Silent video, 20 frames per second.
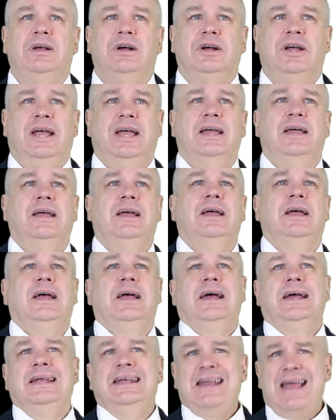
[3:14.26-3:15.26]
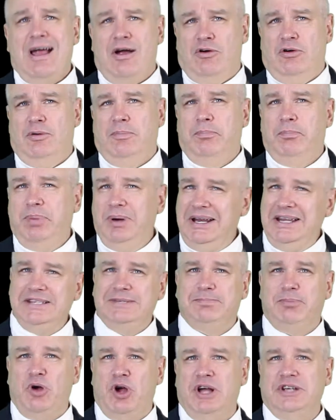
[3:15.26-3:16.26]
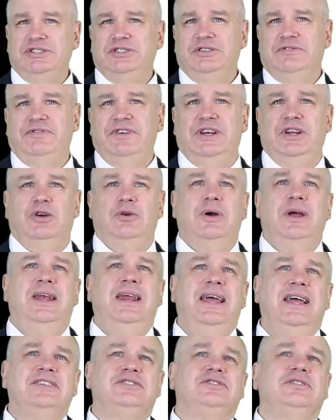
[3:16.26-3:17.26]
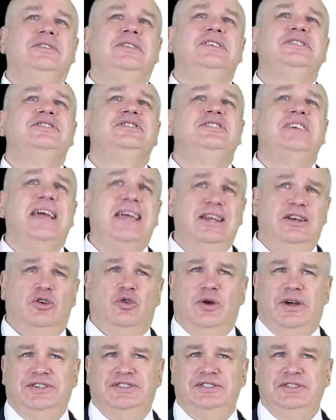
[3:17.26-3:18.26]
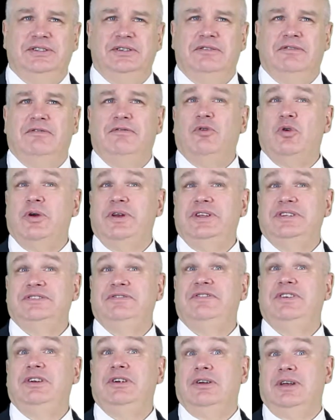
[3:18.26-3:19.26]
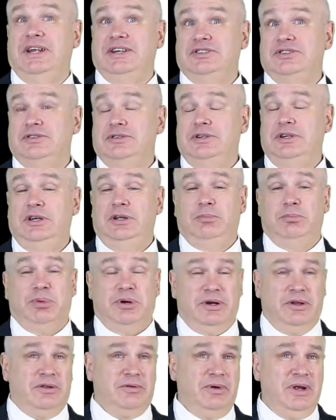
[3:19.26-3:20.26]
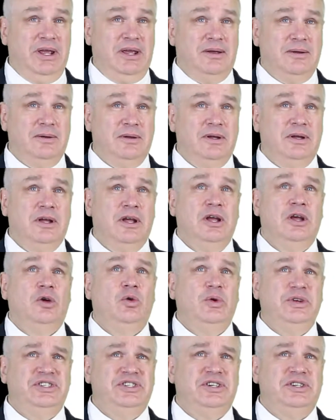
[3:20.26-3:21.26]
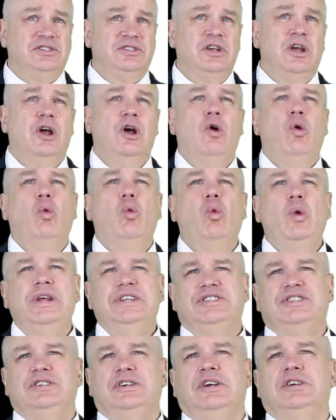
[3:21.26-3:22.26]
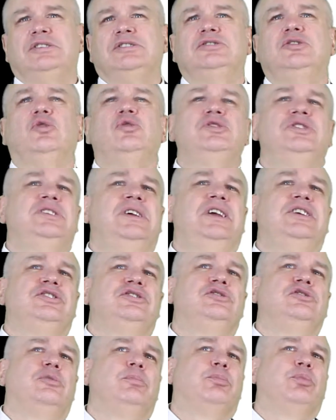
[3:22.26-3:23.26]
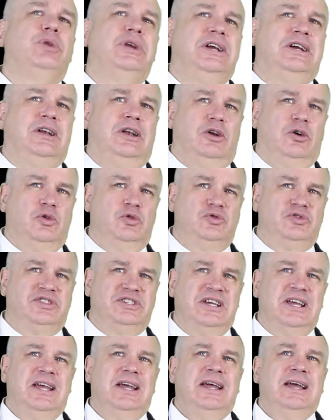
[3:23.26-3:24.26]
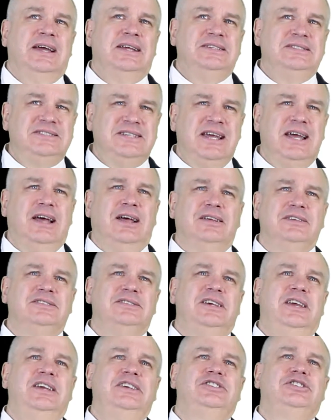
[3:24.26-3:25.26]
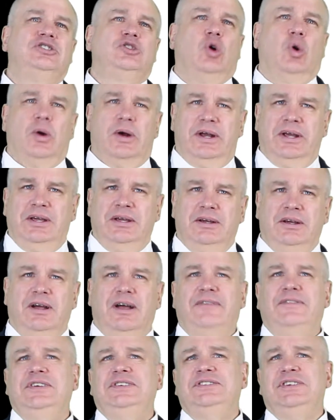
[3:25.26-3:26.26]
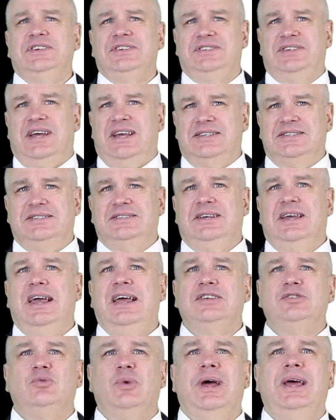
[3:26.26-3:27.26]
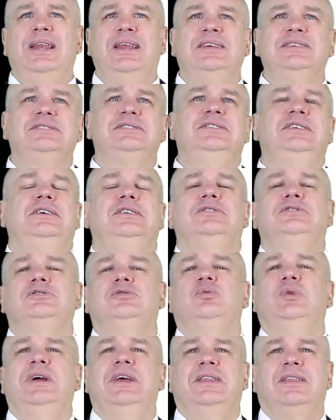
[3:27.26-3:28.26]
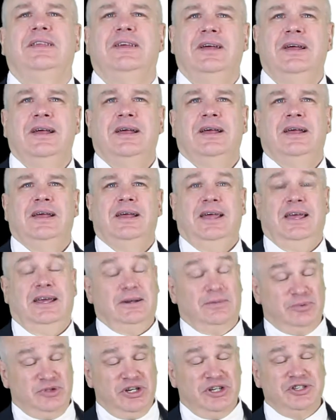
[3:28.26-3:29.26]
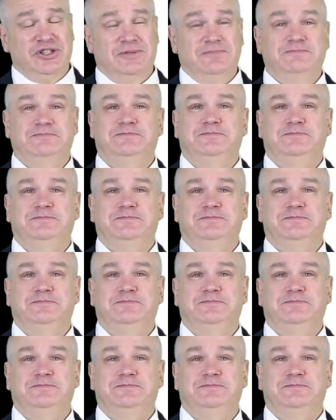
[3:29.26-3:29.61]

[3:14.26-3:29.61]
Okay. Now, please pause your video and answer the second question for this video lecture in part 3. Which is, which associational pre-close tells a story of a success as well as deals with an objection?